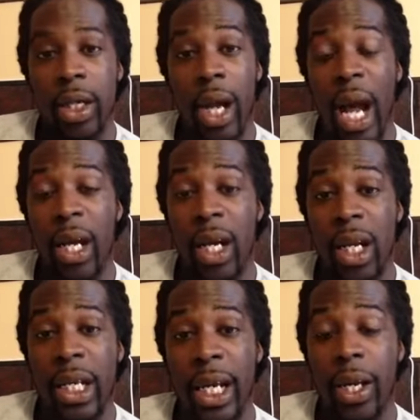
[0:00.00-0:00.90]
Another
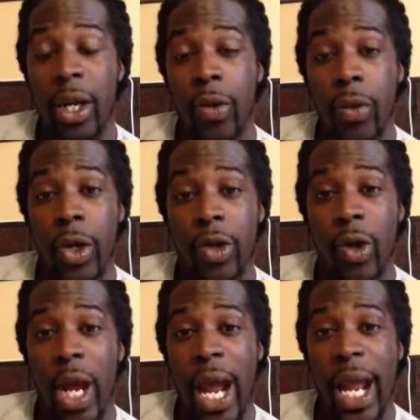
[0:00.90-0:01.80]
thing, we
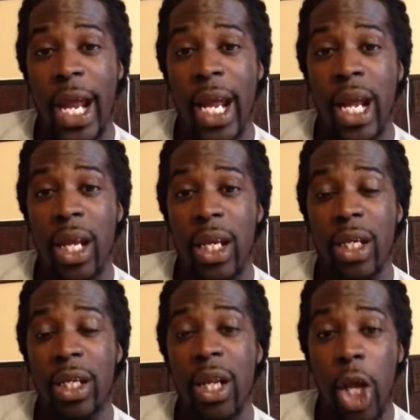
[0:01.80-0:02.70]
try
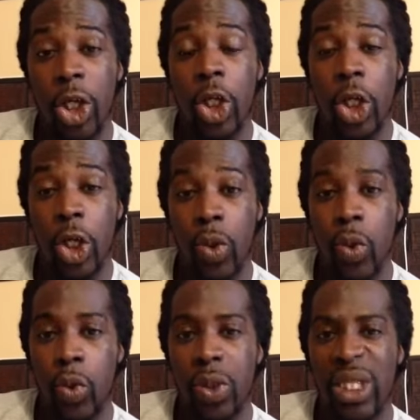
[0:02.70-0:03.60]
not to
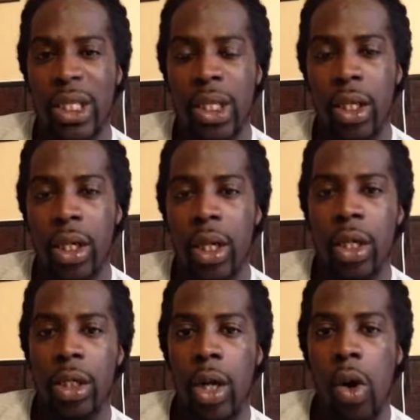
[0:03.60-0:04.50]
use
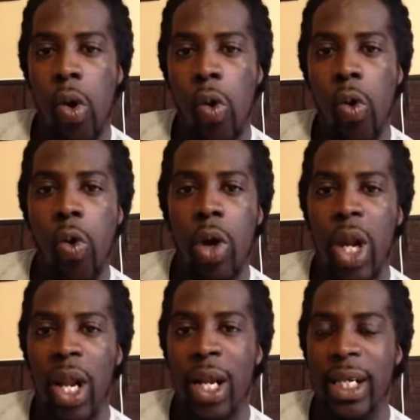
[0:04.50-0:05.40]
the old
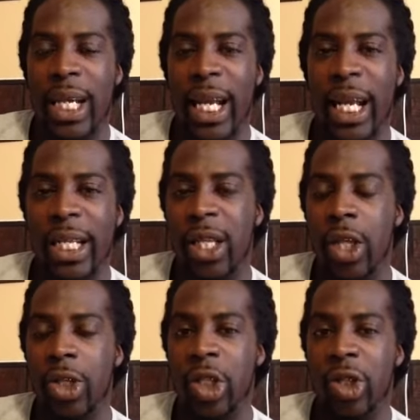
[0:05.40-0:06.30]
days
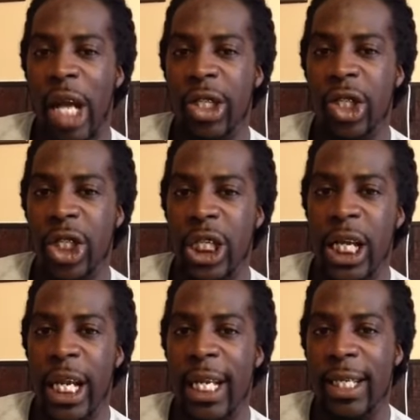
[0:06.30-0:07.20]
strategy
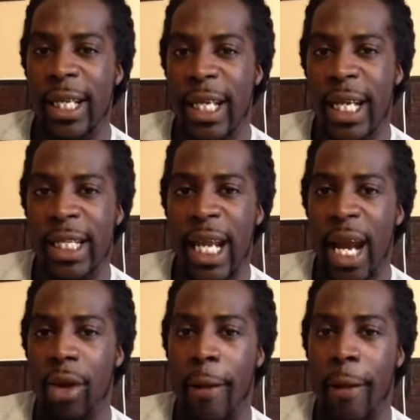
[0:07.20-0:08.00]
in today's era.